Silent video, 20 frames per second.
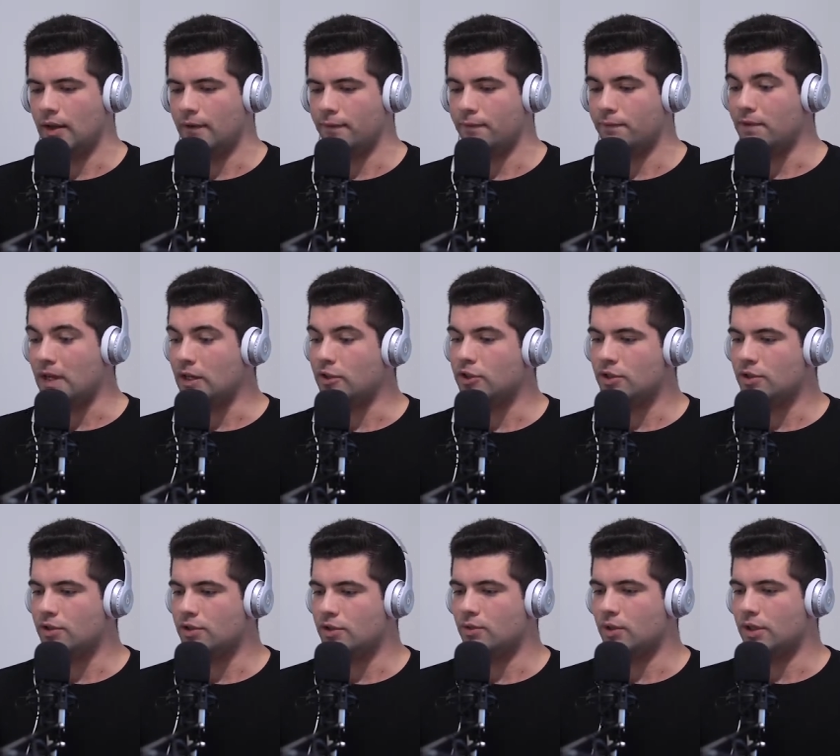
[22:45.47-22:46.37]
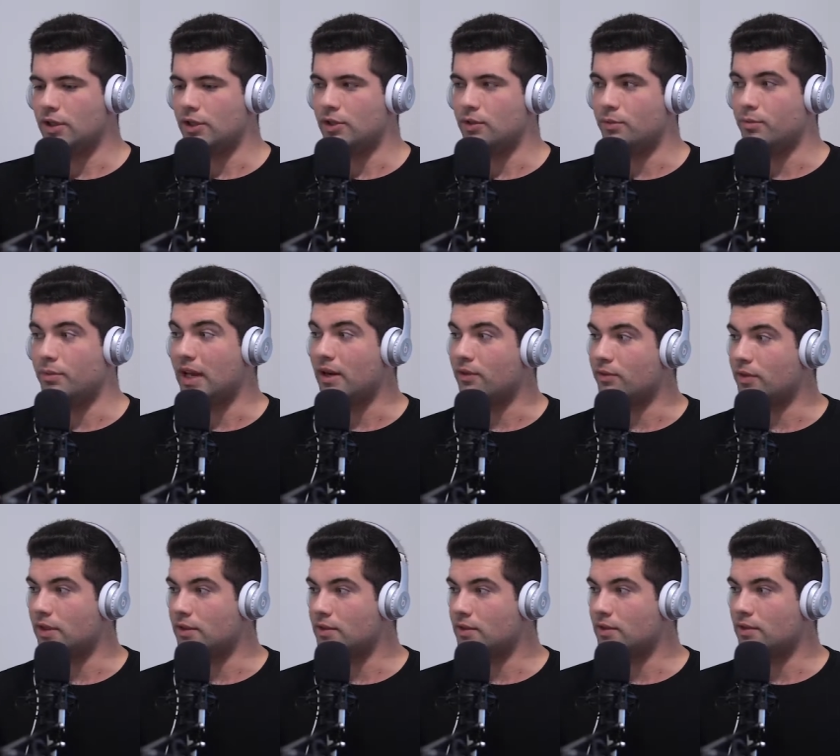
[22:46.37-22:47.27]
Features. You want to do
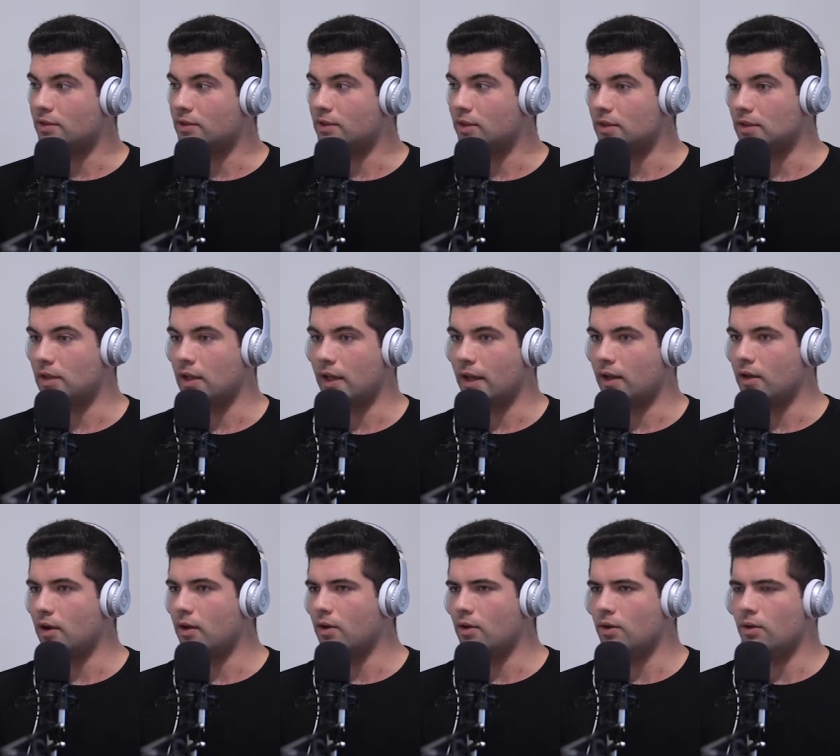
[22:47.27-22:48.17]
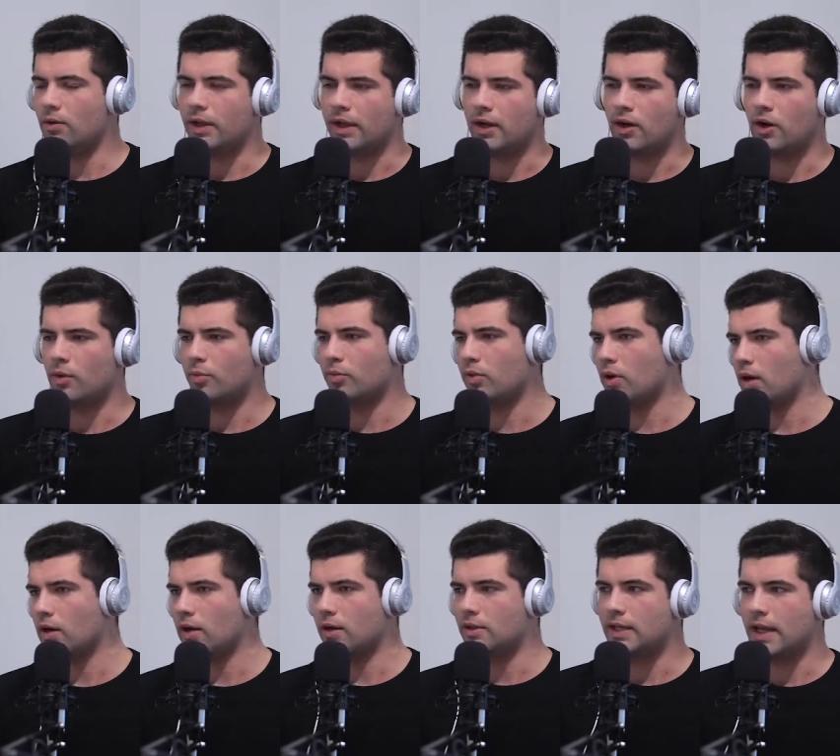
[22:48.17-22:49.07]
benefits. So it's like, oh, like our
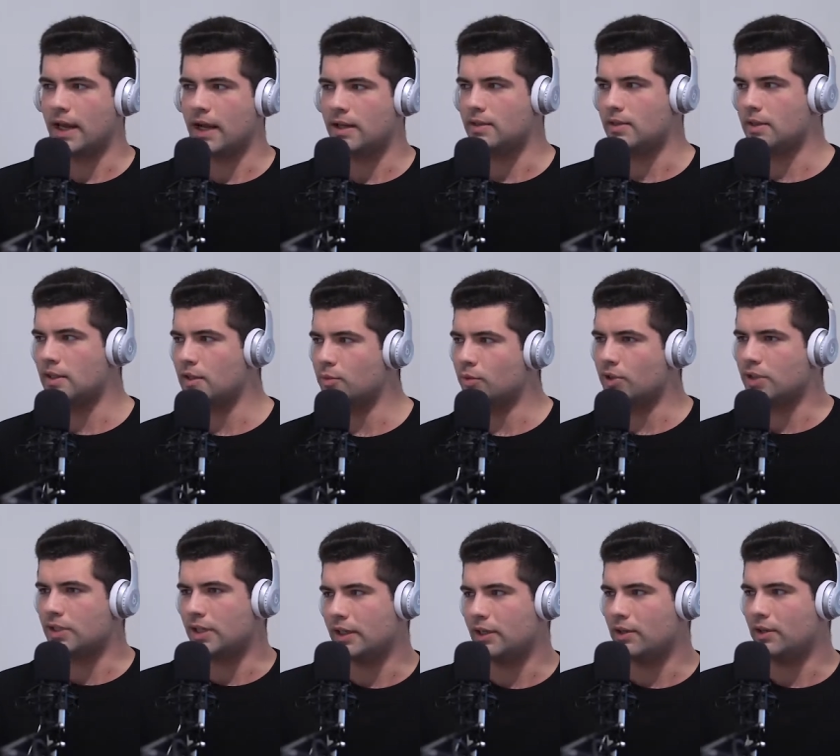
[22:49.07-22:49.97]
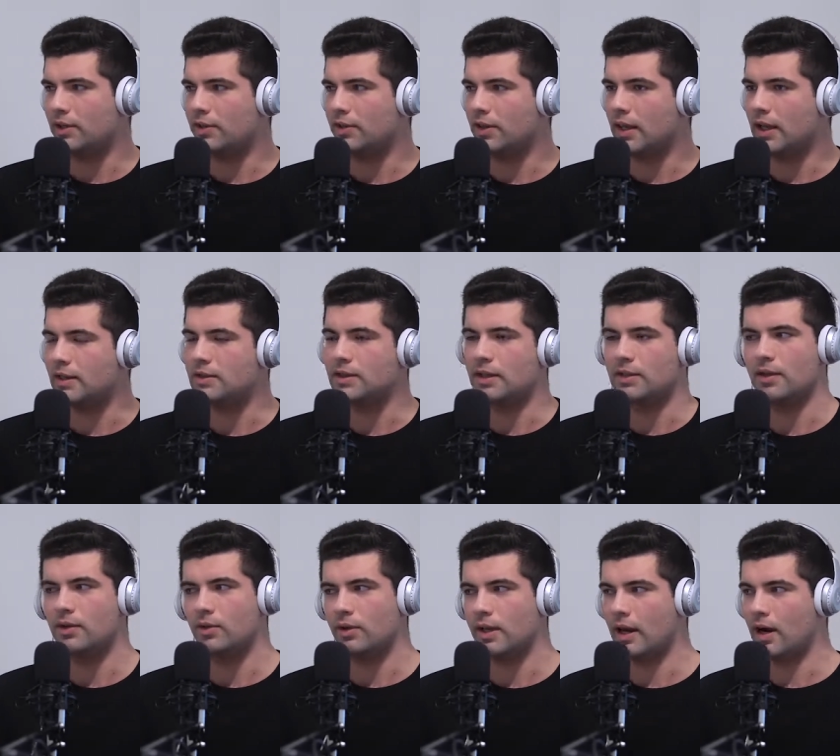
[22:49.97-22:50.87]
product has this particular thing. It's like they
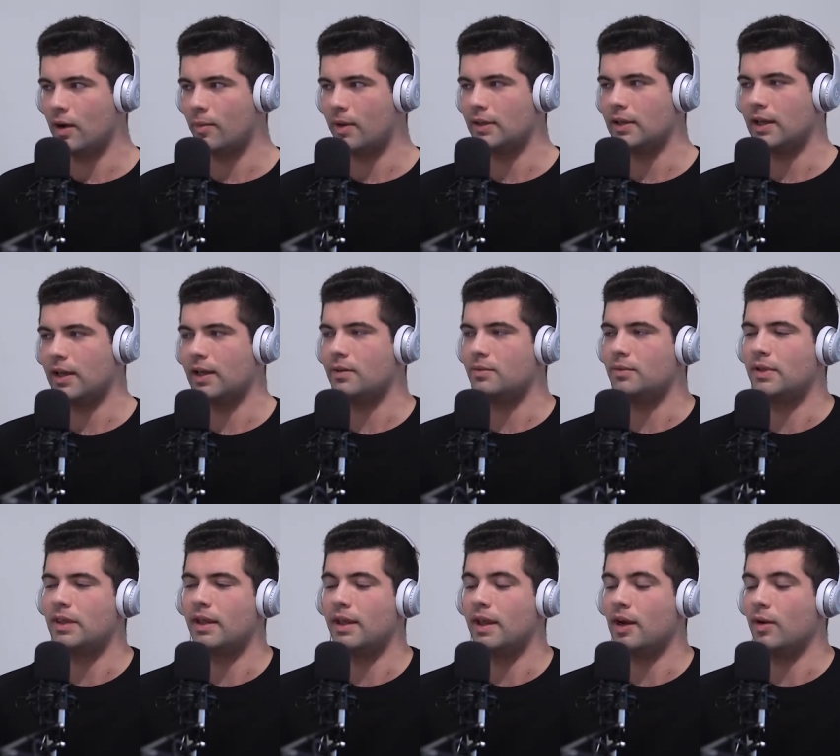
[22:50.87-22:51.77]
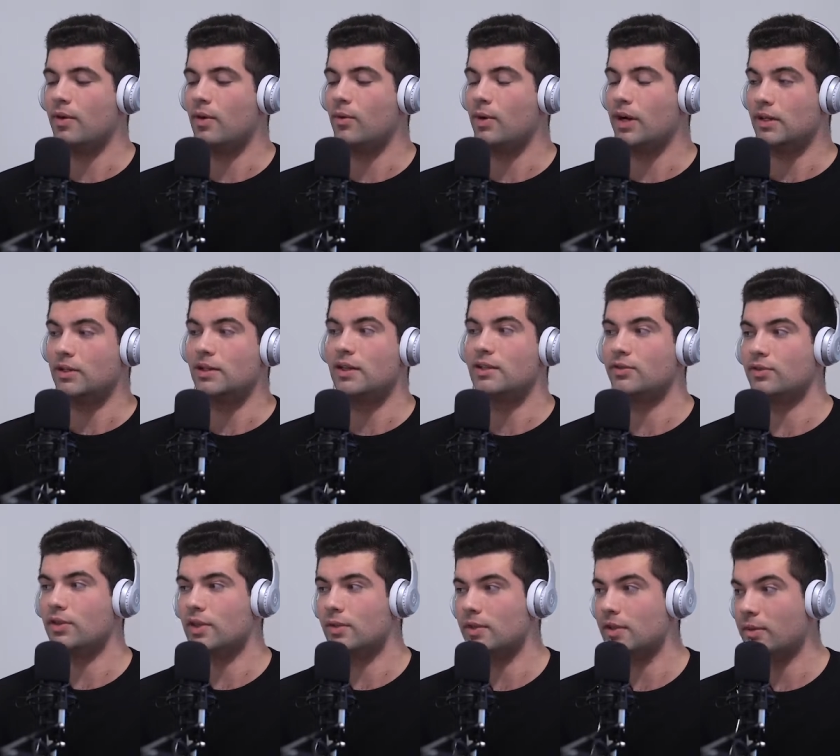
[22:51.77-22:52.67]
don't care about that. They care about what it does
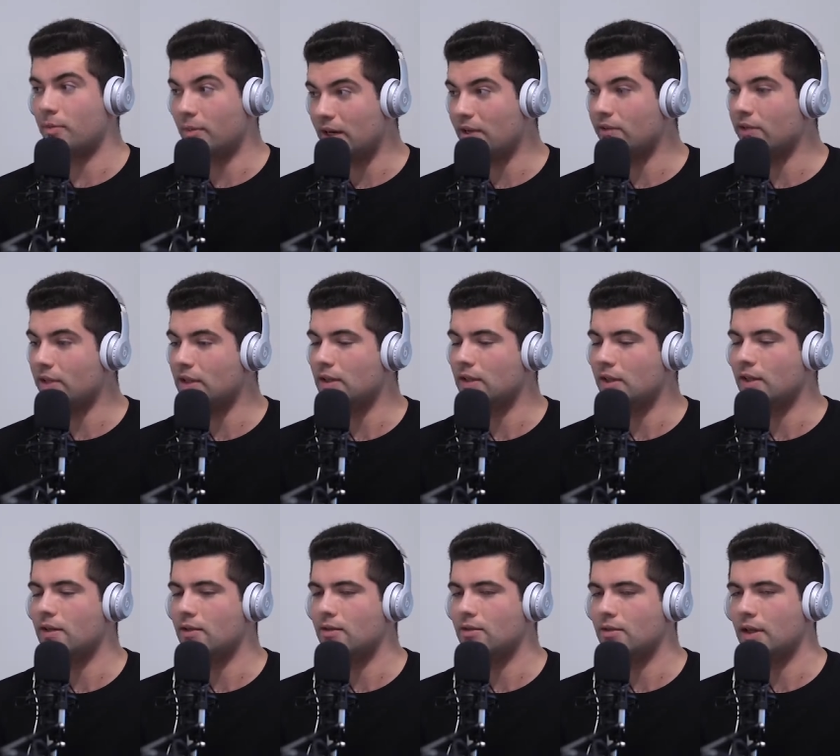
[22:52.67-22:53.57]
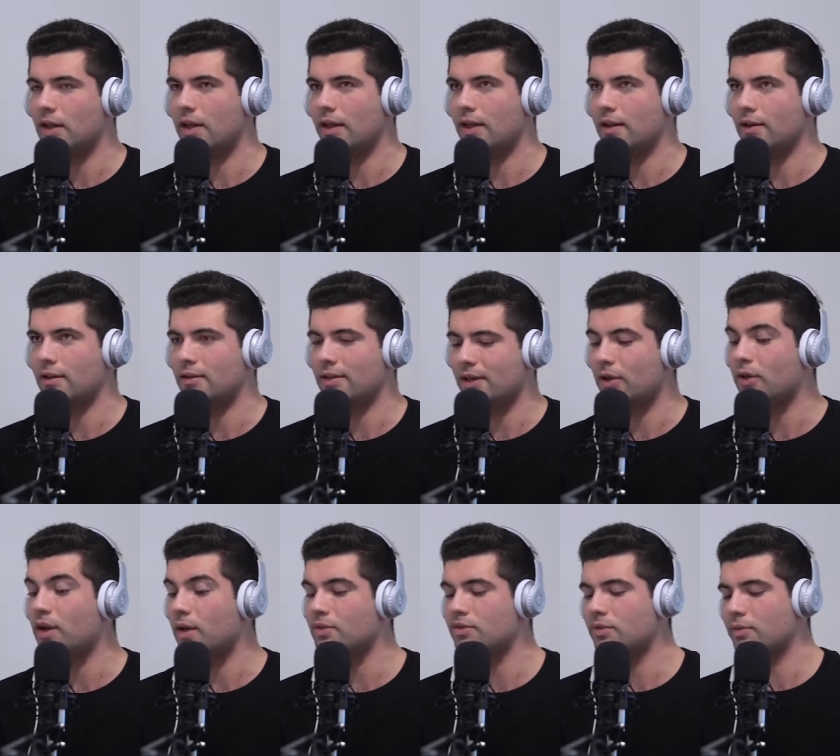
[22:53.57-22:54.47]
for them and the benefit that
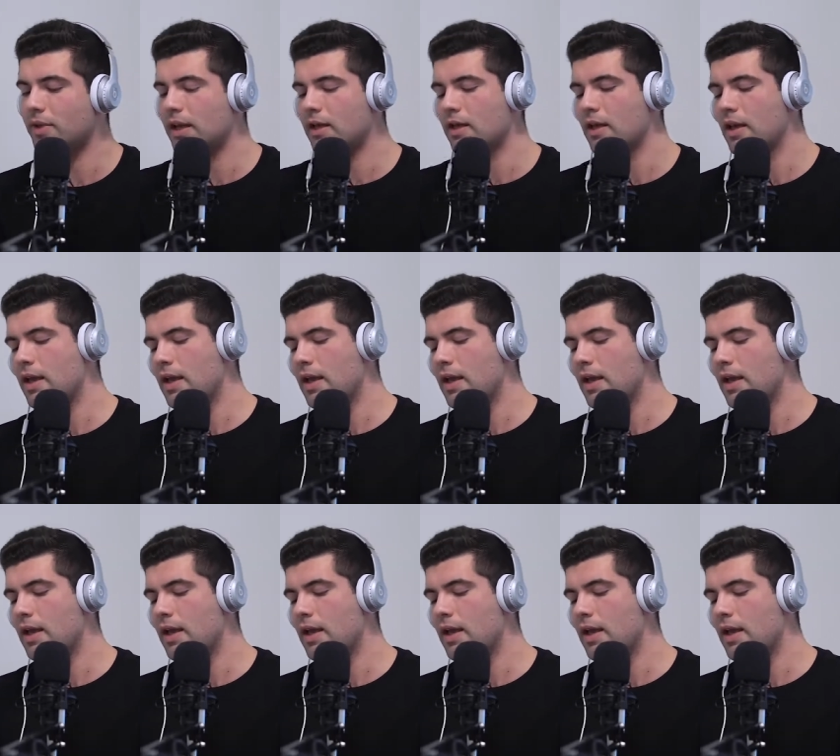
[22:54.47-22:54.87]
comes from that.